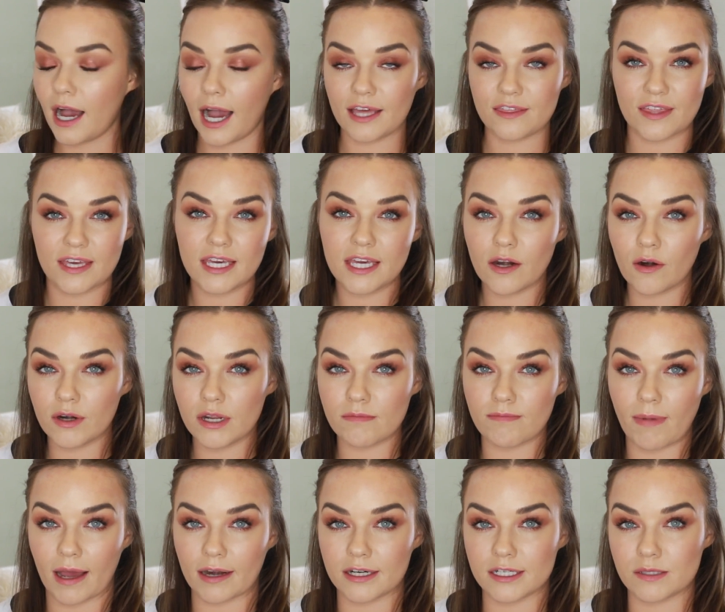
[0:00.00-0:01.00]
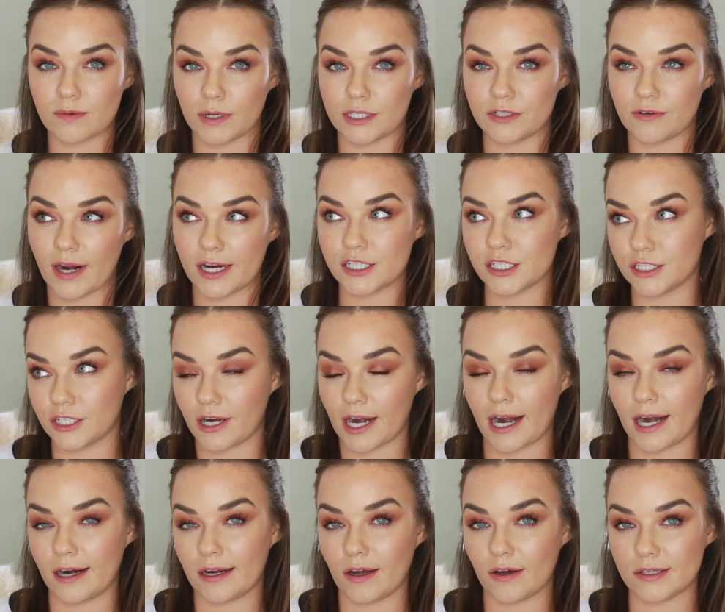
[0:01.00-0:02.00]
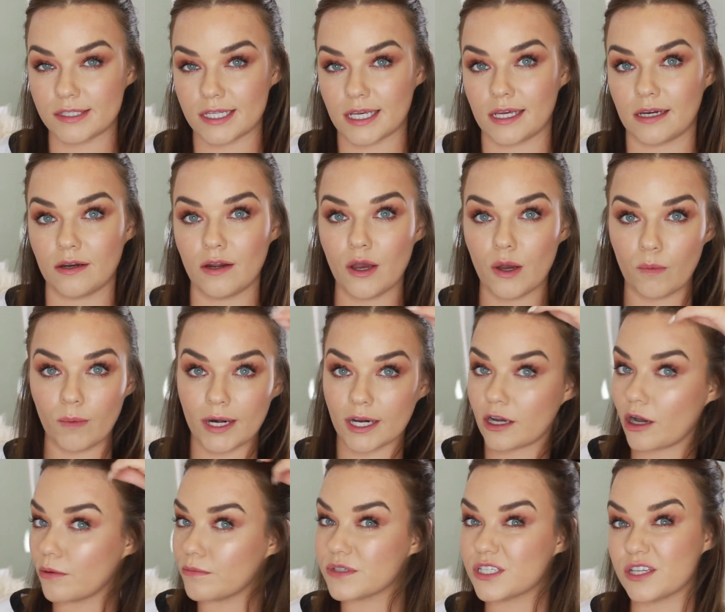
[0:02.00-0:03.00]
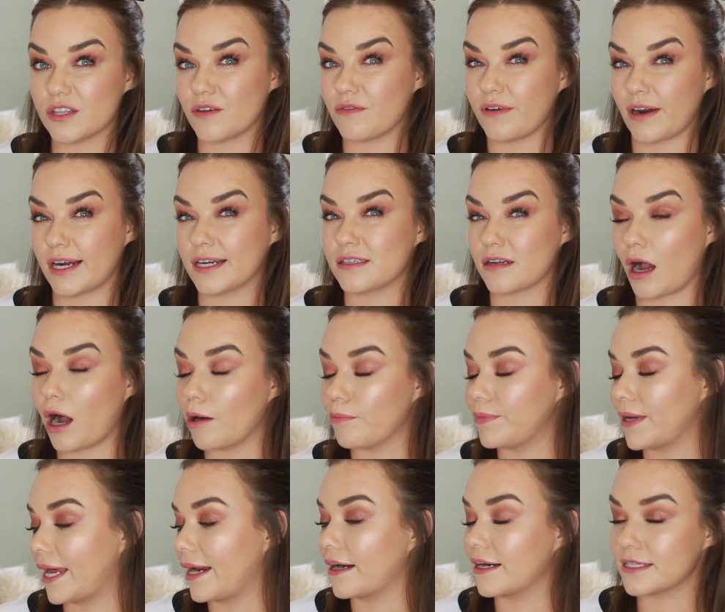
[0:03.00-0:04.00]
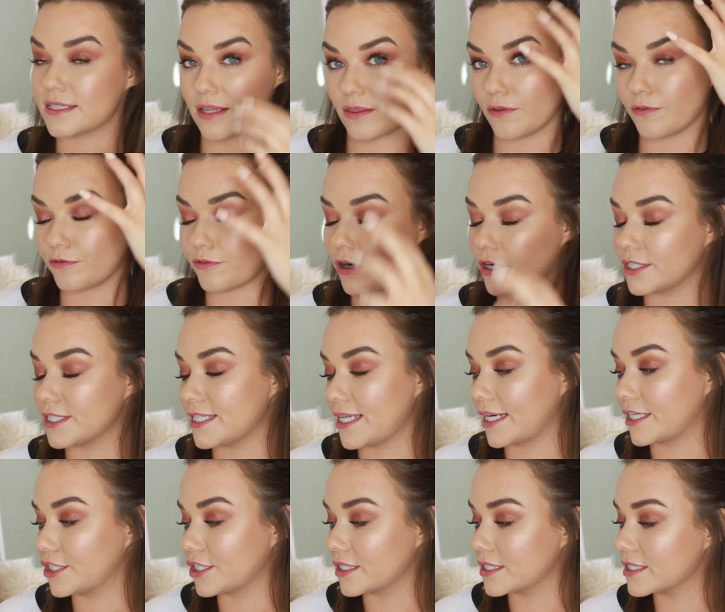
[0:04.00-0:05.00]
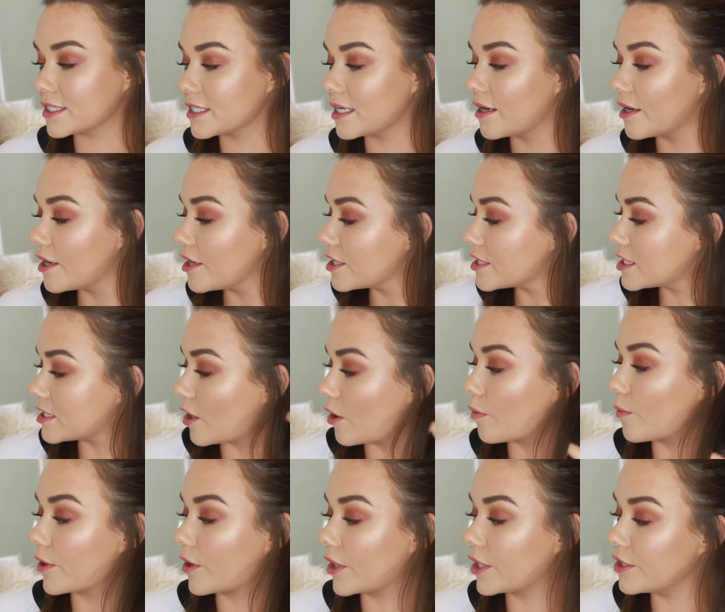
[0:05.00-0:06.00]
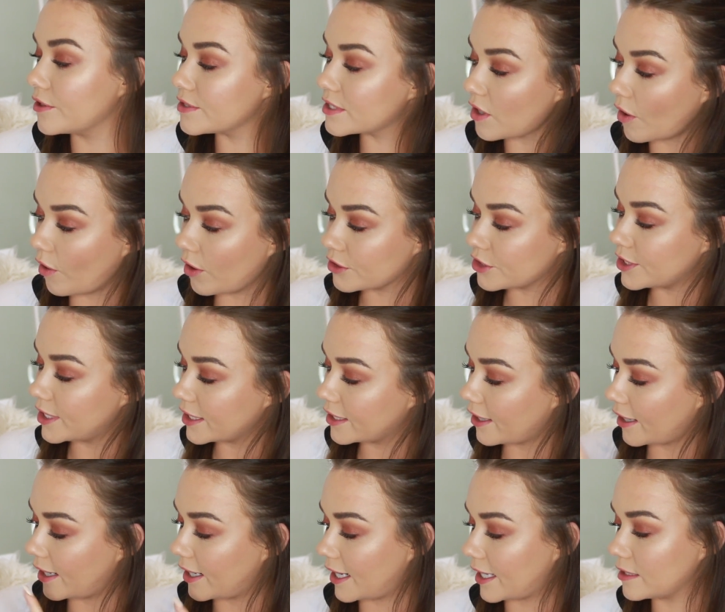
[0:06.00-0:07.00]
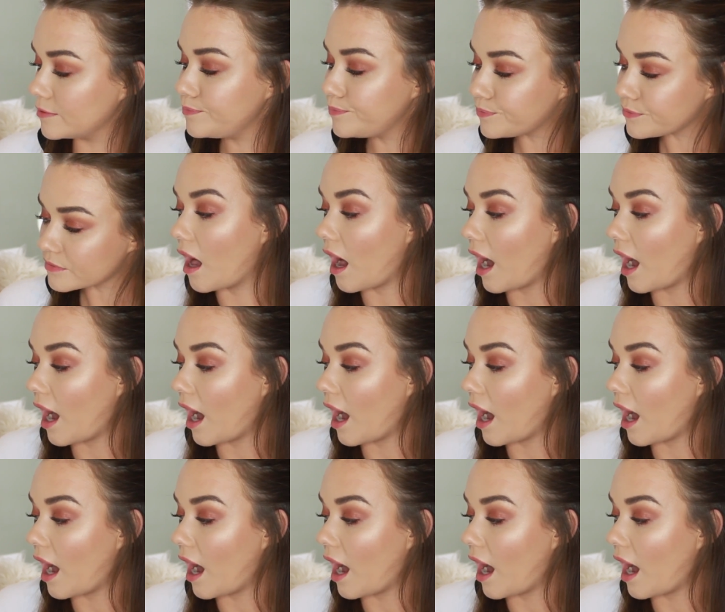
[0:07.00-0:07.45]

I think it only matters what direction your hair goes in when it comes to the very top layers and the front sections. So we're going to use alternate curling.